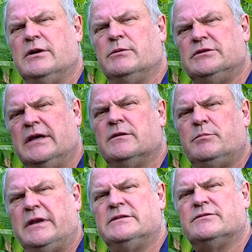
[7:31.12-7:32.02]
that will take the
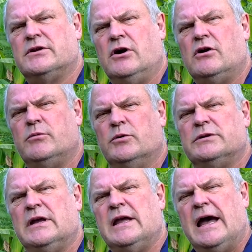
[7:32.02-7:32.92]
place of
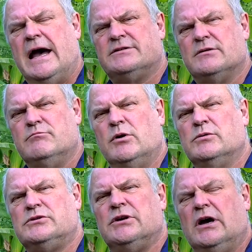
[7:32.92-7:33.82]
cardboard as a
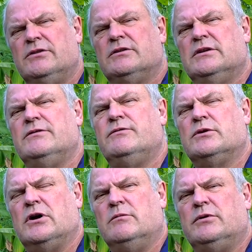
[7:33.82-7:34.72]
mulch underneath your
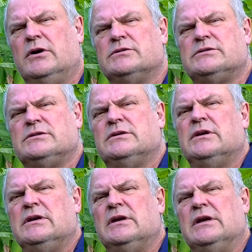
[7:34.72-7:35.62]
compost
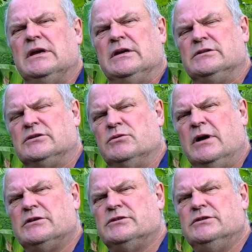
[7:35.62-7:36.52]
to
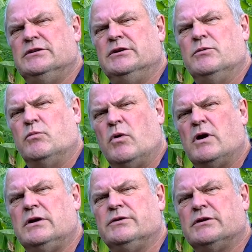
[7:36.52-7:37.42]
actually
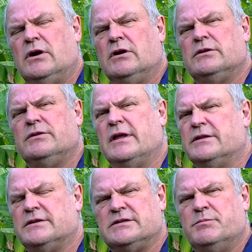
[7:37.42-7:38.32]
work on a garden
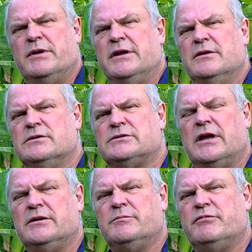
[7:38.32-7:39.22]
that disappears
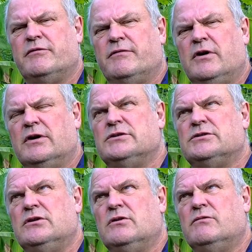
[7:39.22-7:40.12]
and
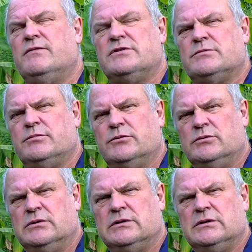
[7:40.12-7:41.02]
provides no
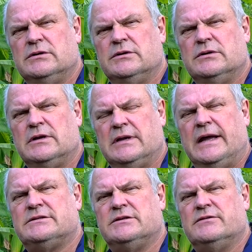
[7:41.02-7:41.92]
visible
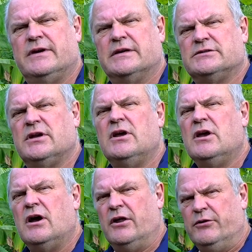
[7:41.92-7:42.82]
lasting effects.
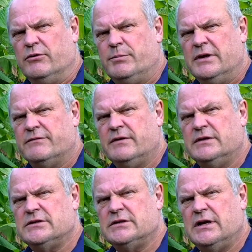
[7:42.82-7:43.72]
I know the
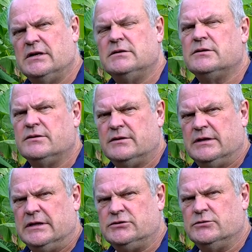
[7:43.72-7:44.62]
PFAs are there,
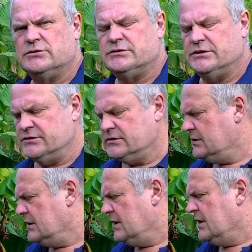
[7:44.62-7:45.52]
that's your decision,